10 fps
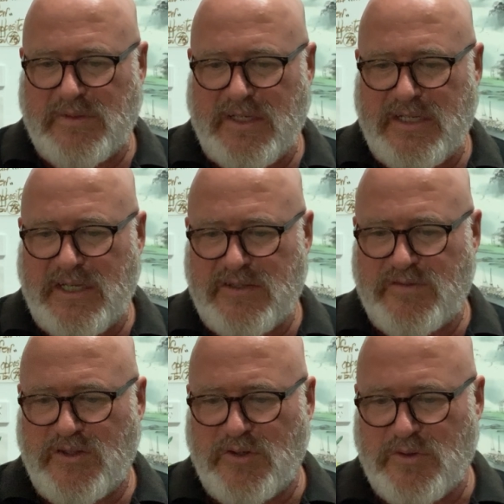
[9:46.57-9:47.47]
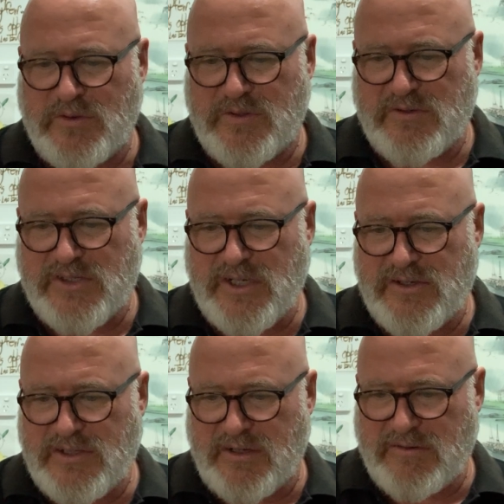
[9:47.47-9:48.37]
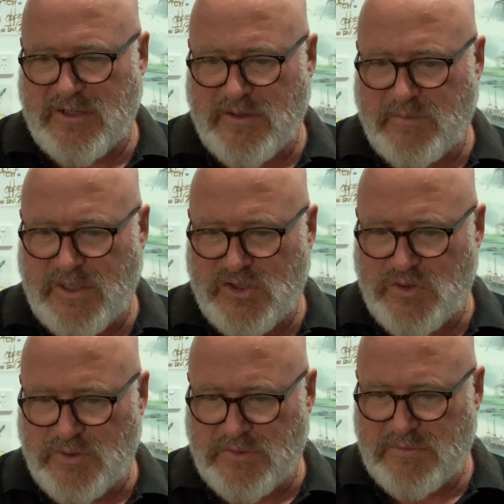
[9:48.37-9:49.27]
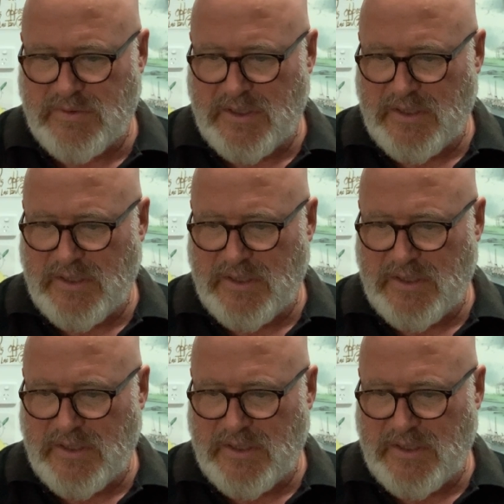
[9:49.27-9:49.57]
in his view, there is no secret in Wing Chun.